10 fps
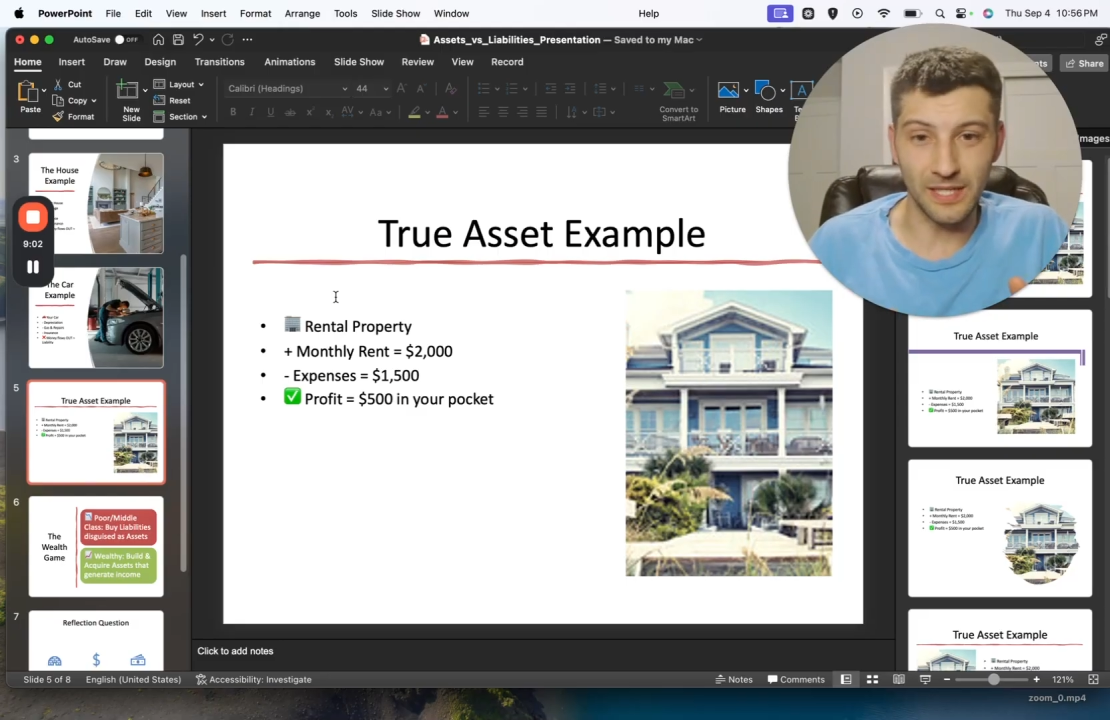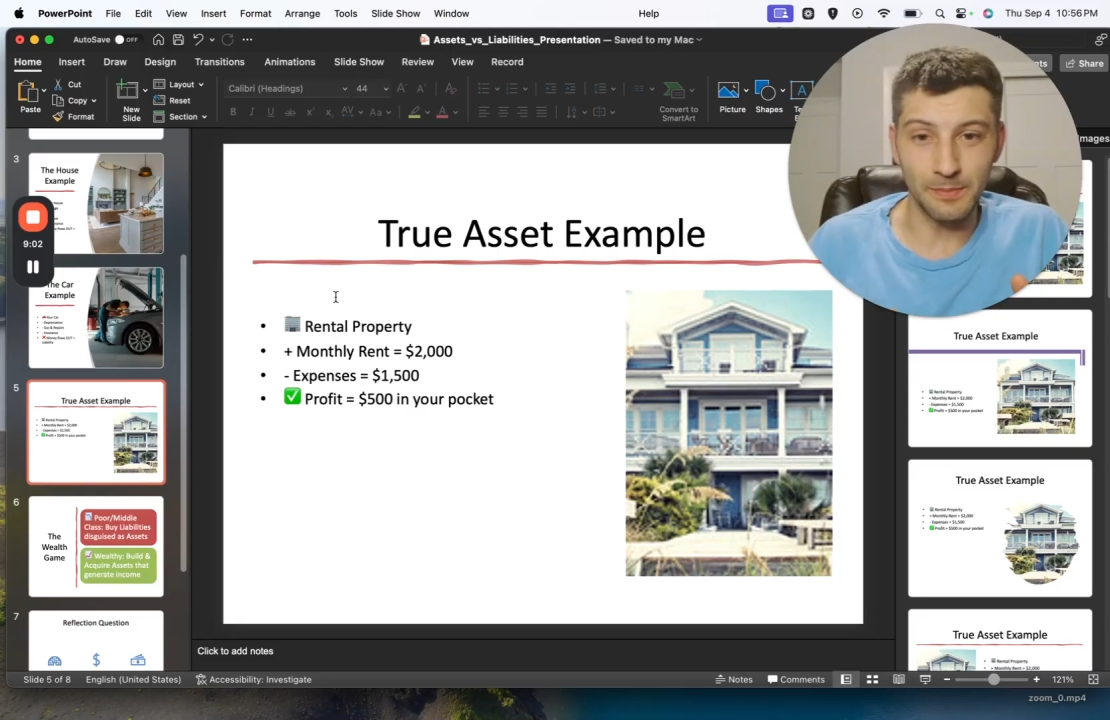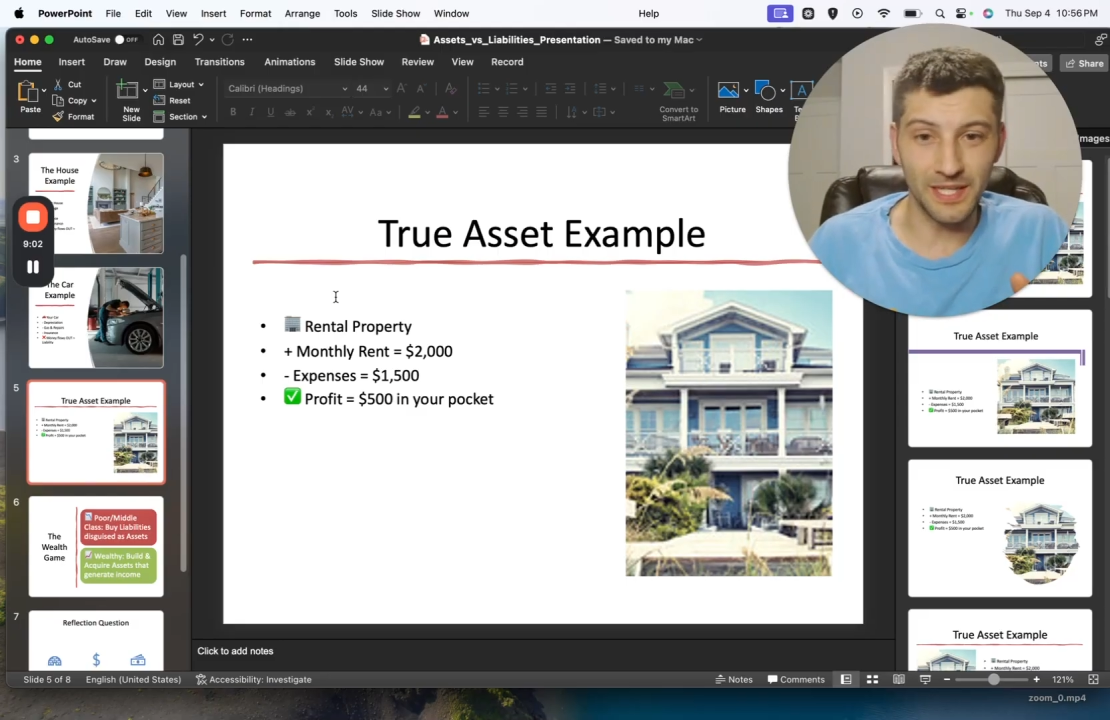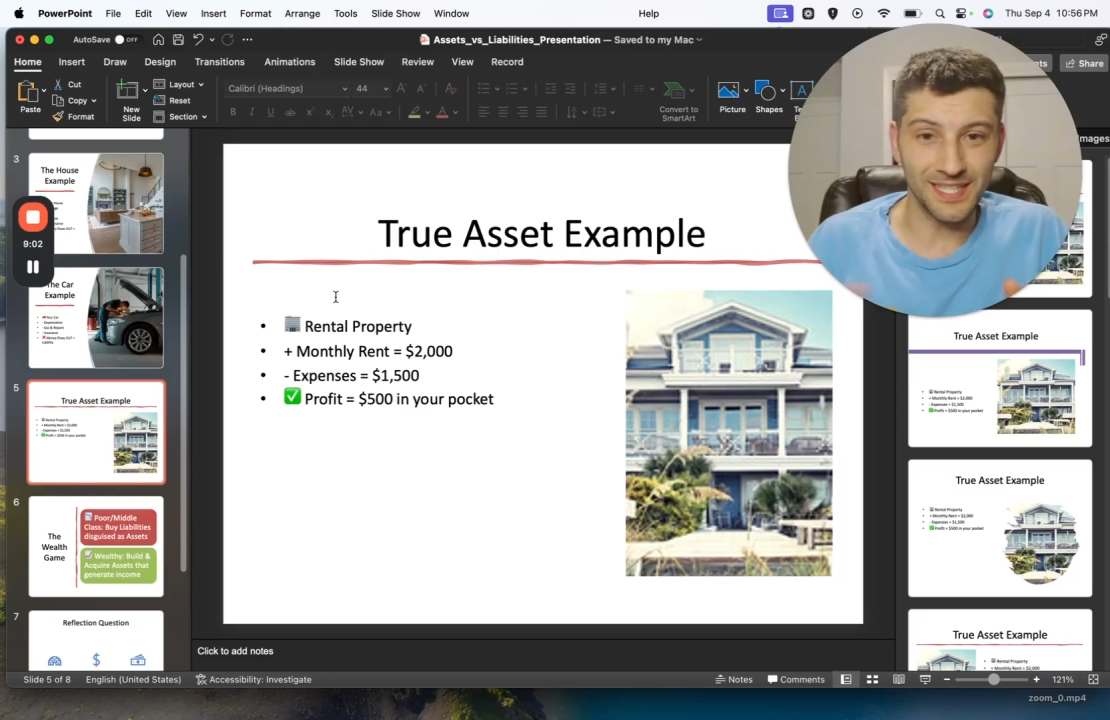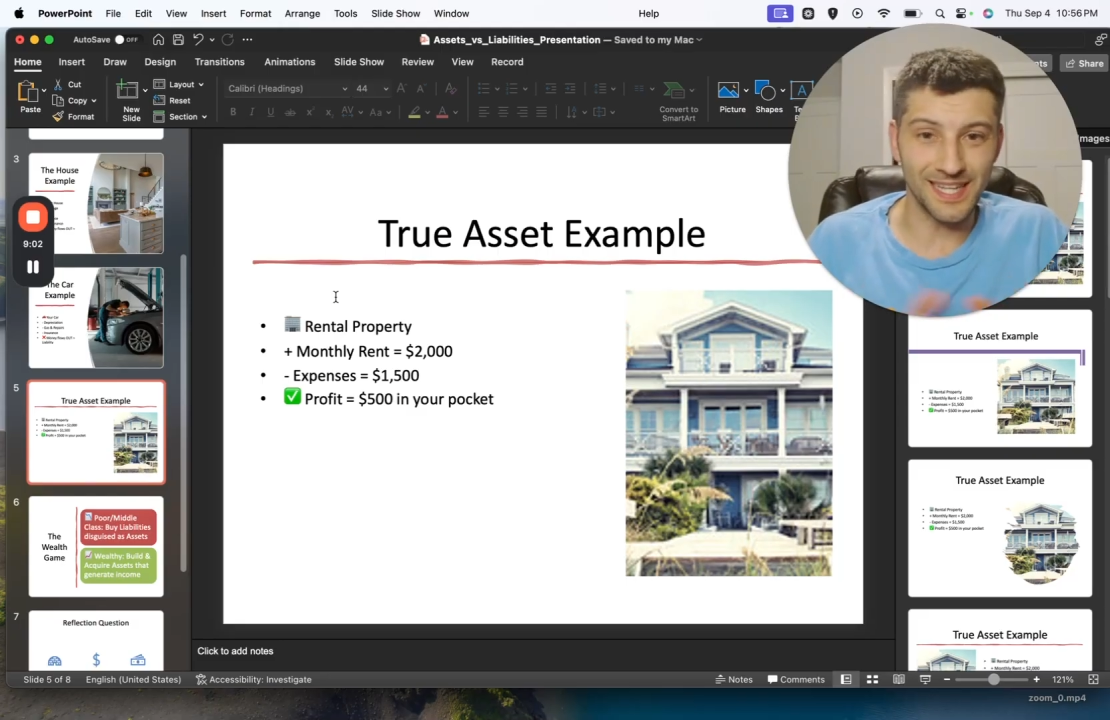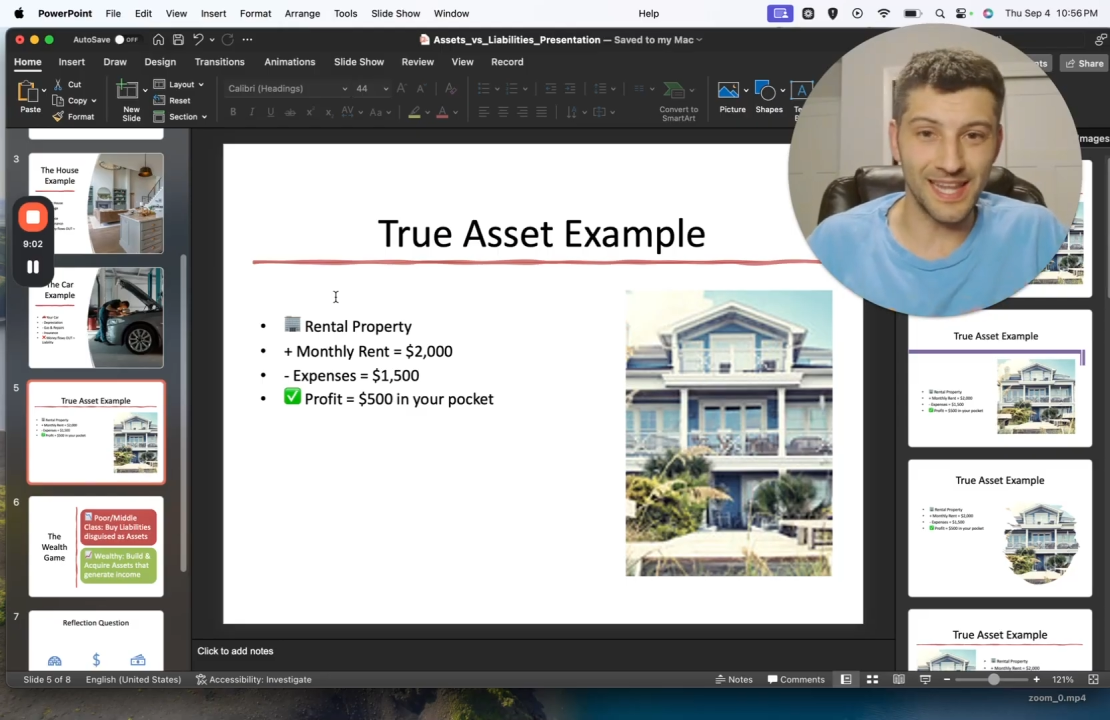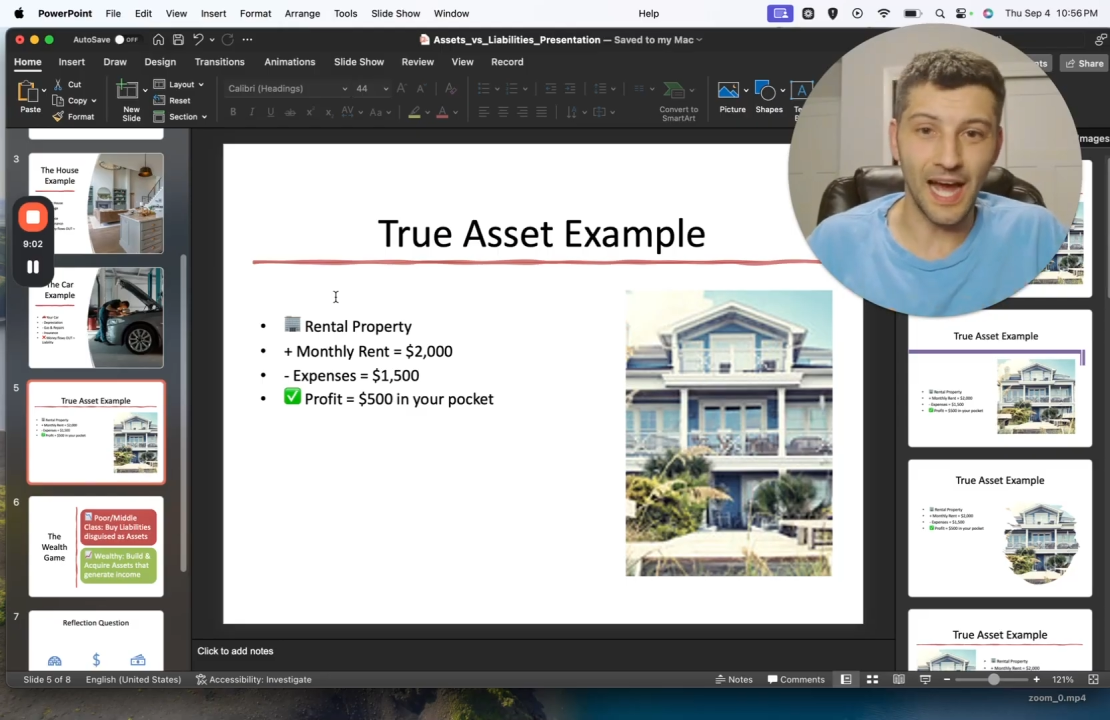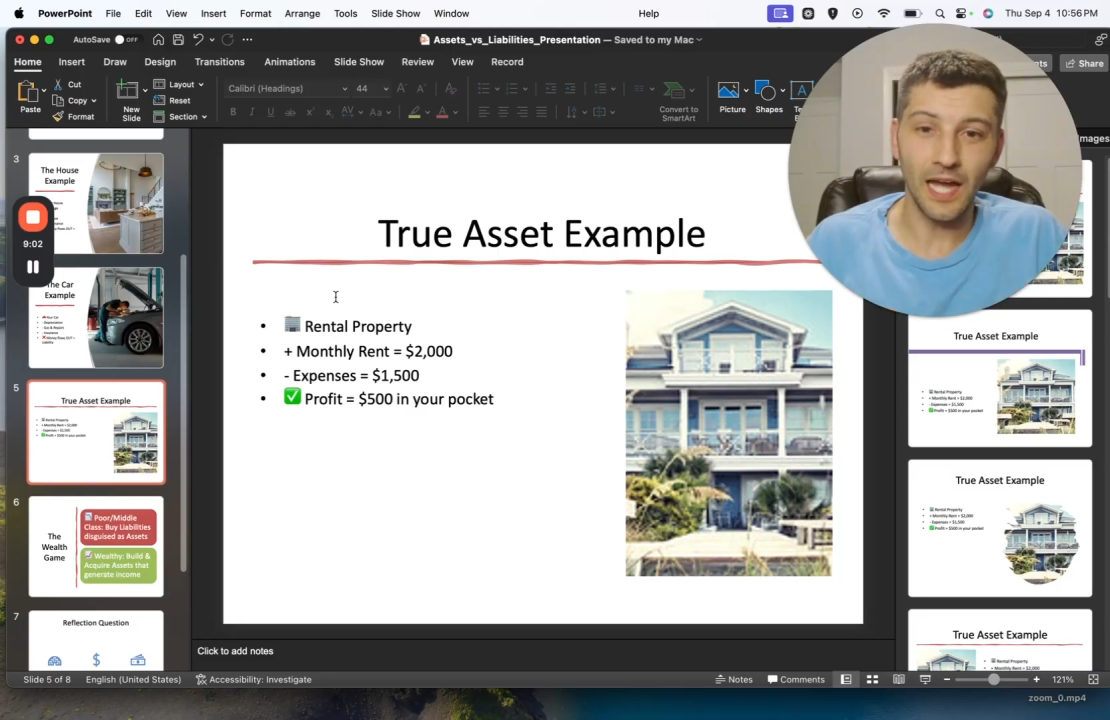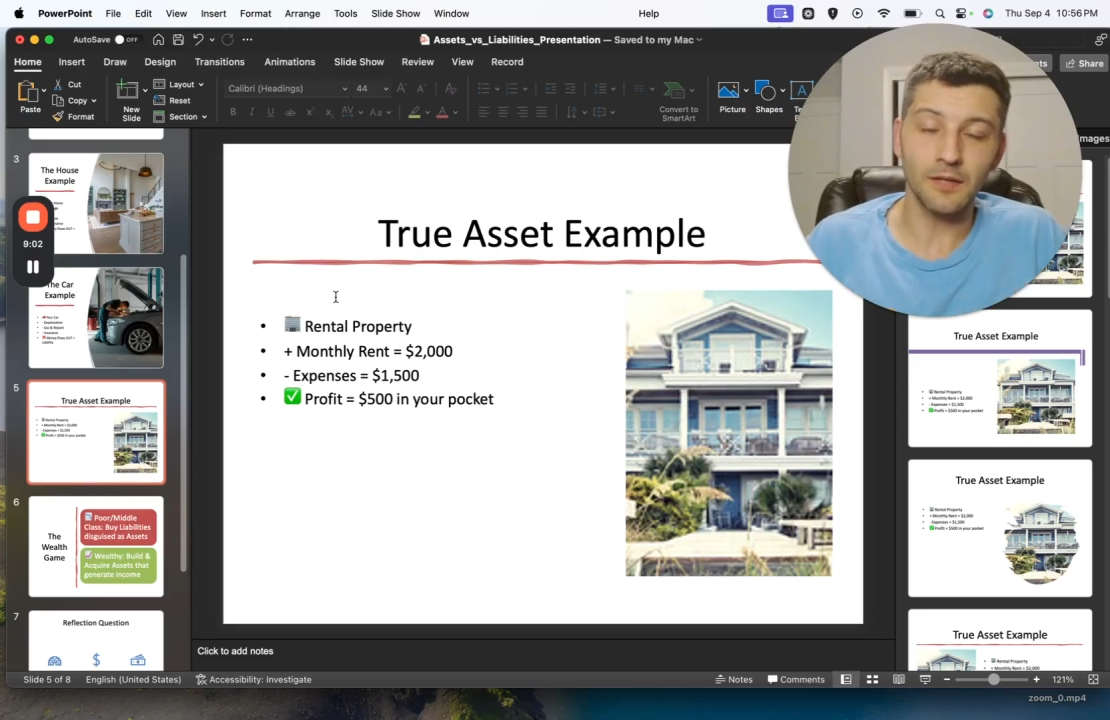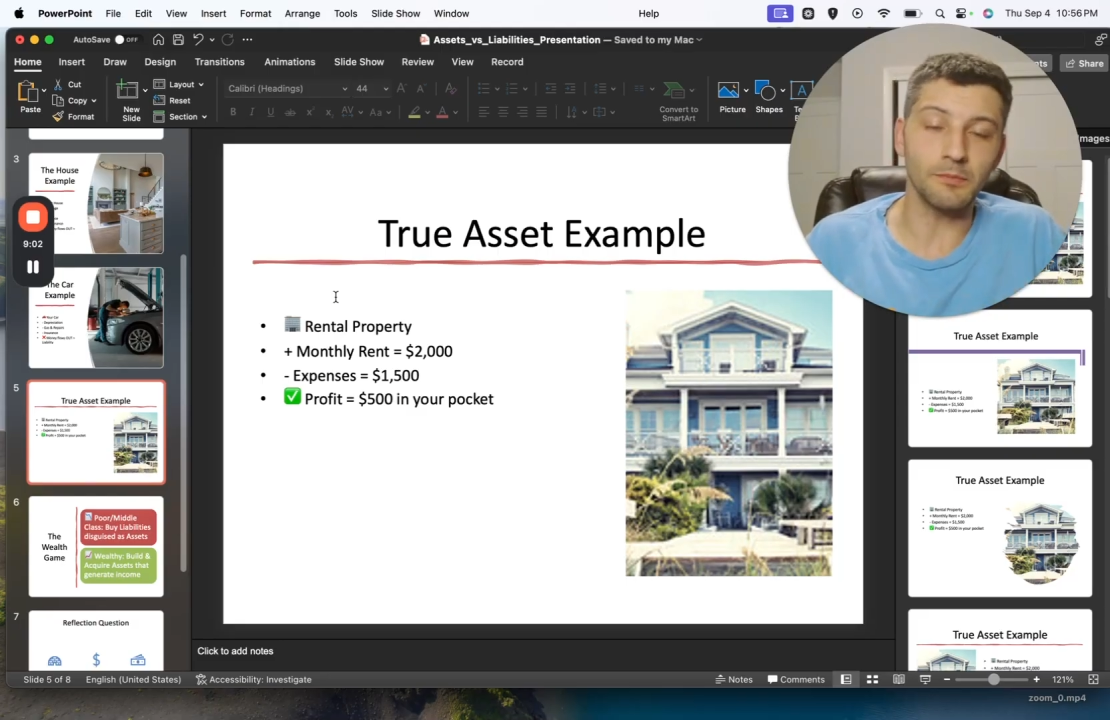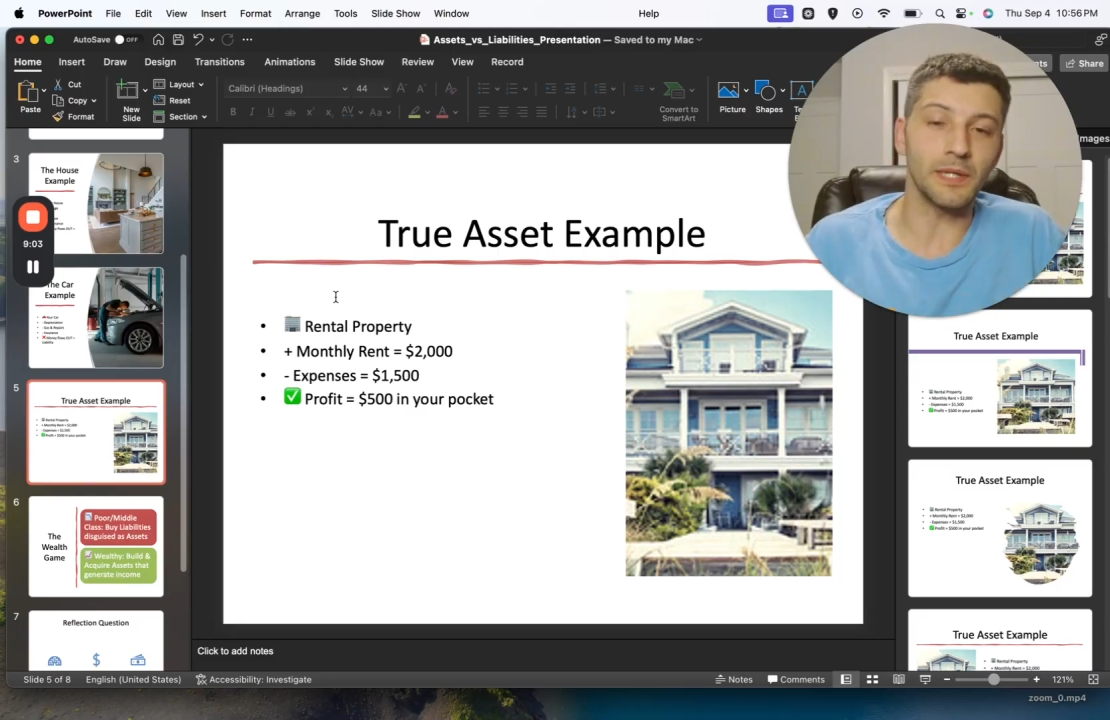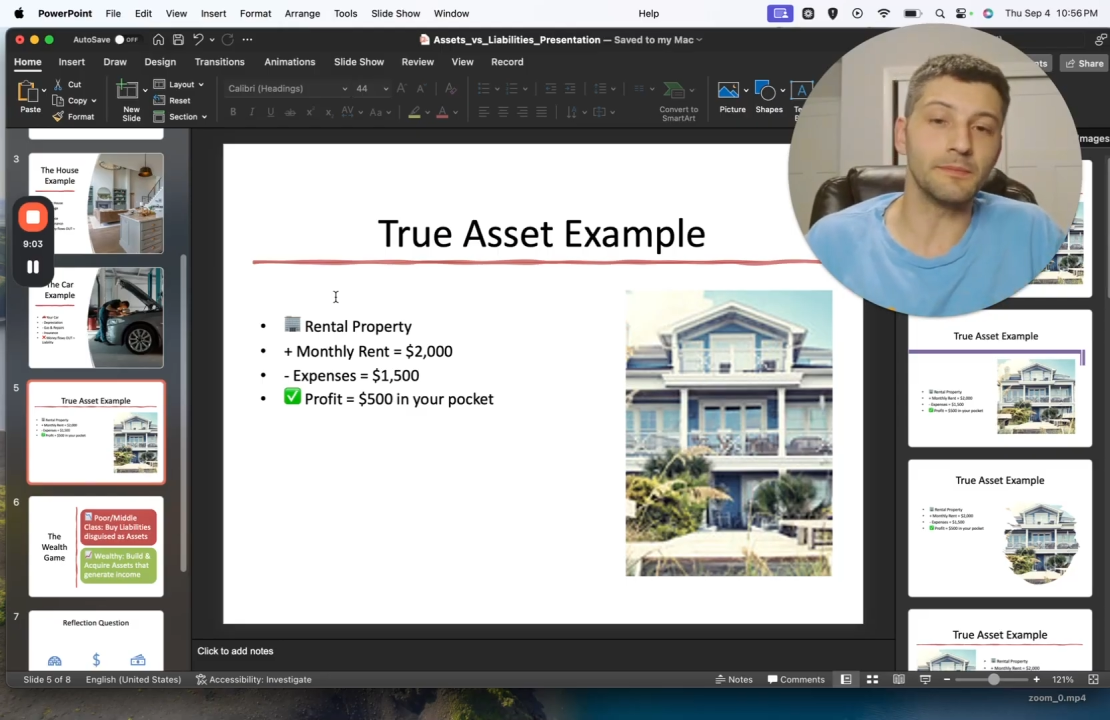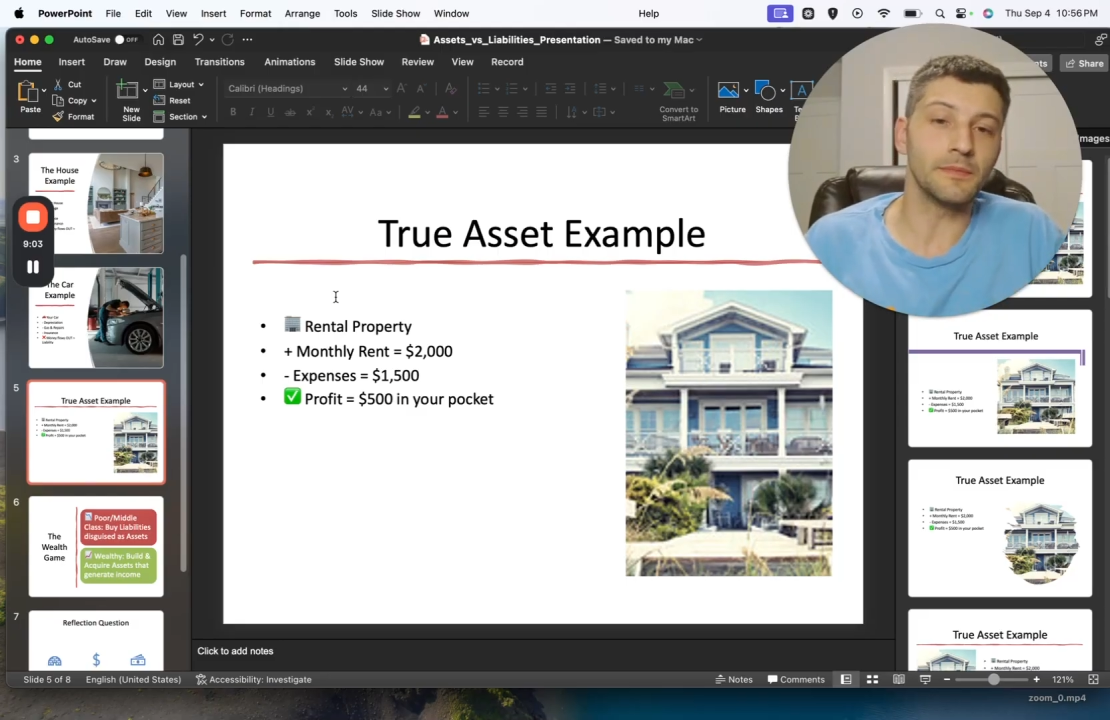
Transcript: deep into that, but